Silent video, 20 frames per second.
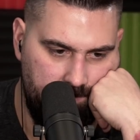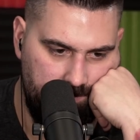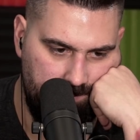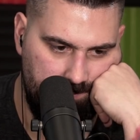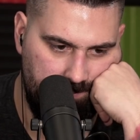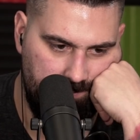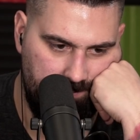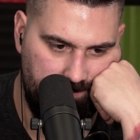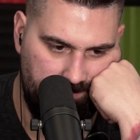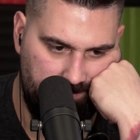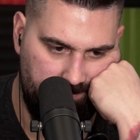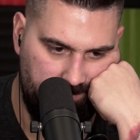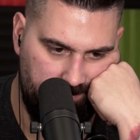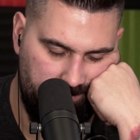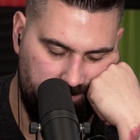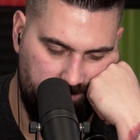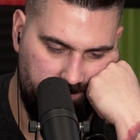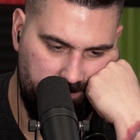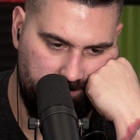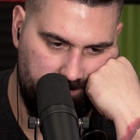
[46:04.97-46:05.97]

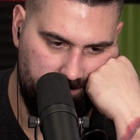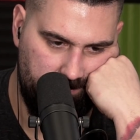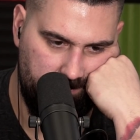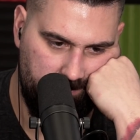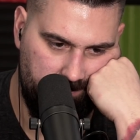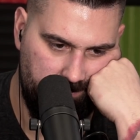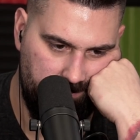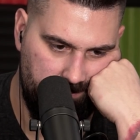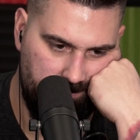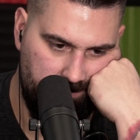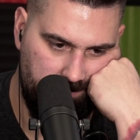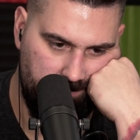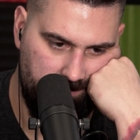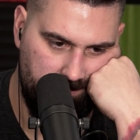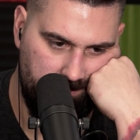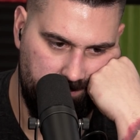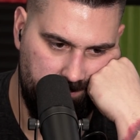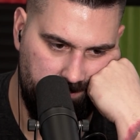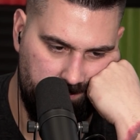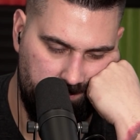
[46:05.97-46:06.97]

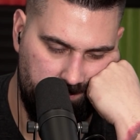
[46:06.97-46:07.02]
(not speaking)